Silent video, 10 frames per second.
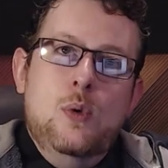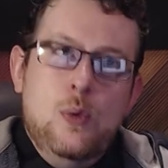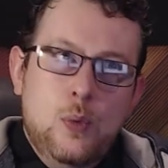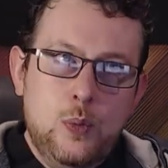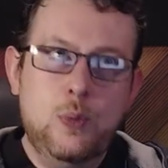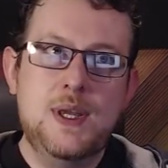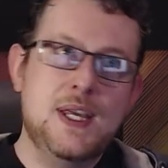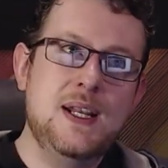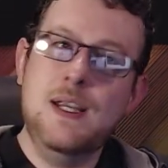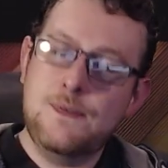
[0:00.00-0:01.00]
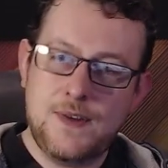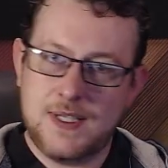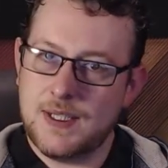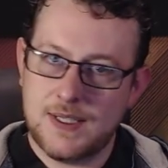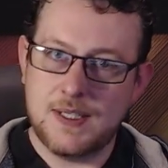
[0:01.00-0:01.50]
with any
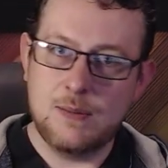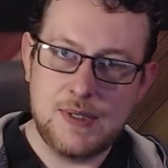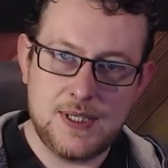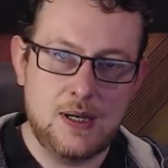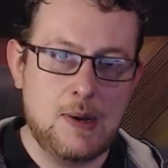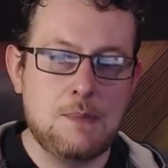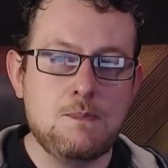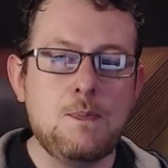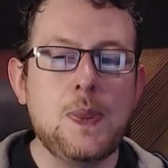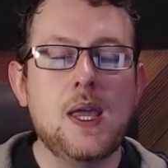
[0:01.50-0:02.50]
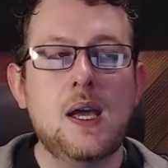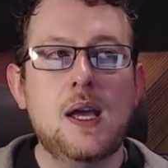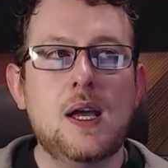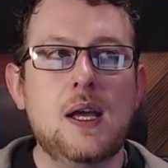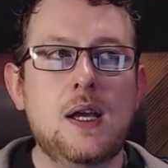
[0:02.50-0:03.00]
physics system in cinema,
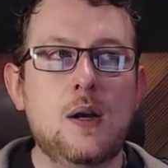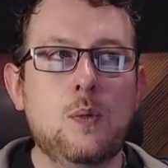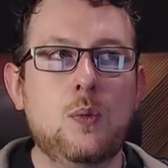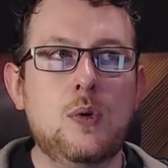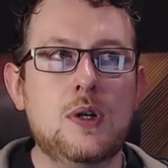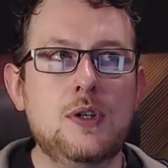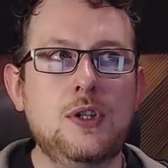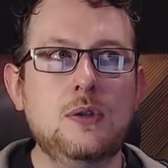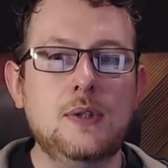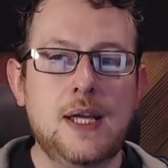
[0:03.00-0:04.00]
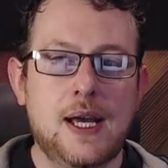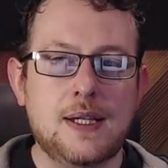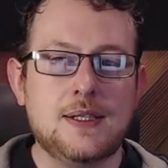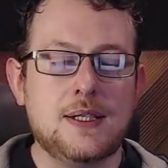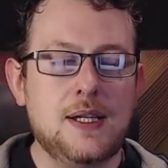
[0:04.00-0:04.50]
what you'll
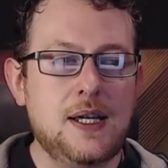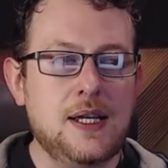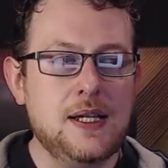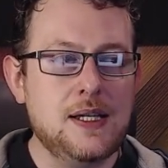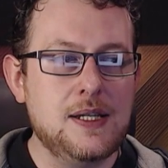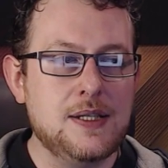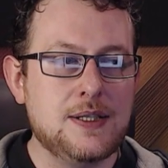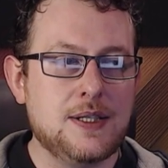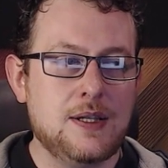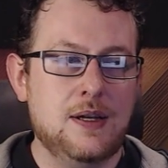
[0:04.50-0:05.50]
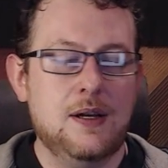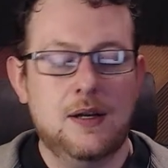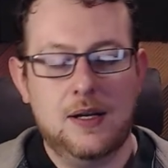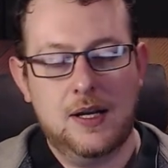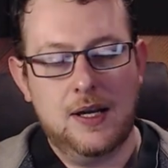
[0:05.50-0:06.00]
get is
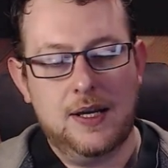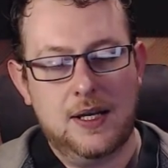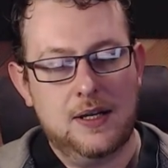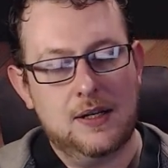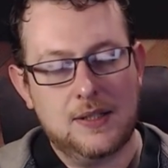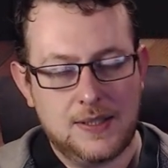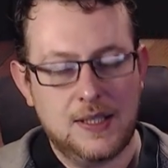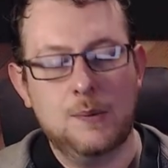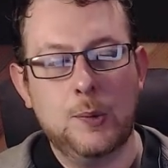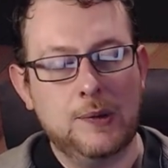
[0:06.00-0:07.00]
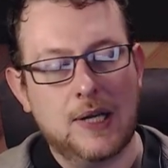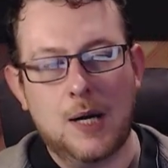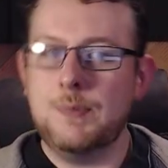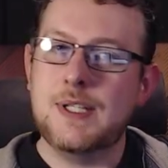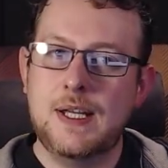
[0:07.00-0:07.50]
a cinema will
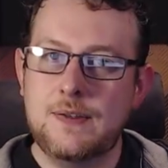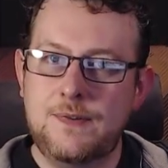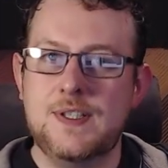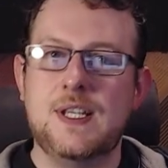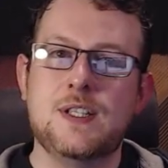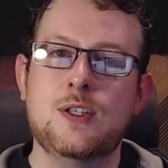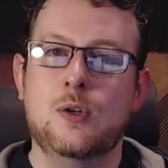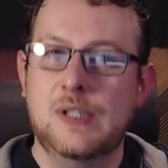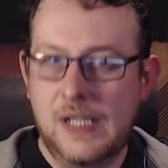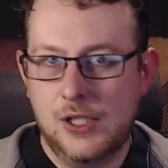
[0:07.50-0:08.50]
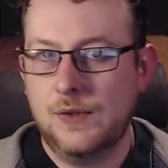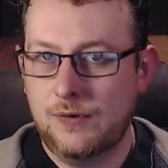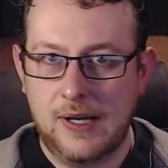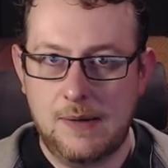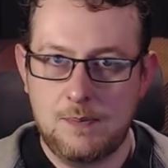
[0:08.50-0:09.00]
update the physics on each
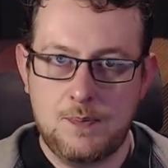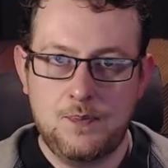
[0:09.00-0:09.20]
frame,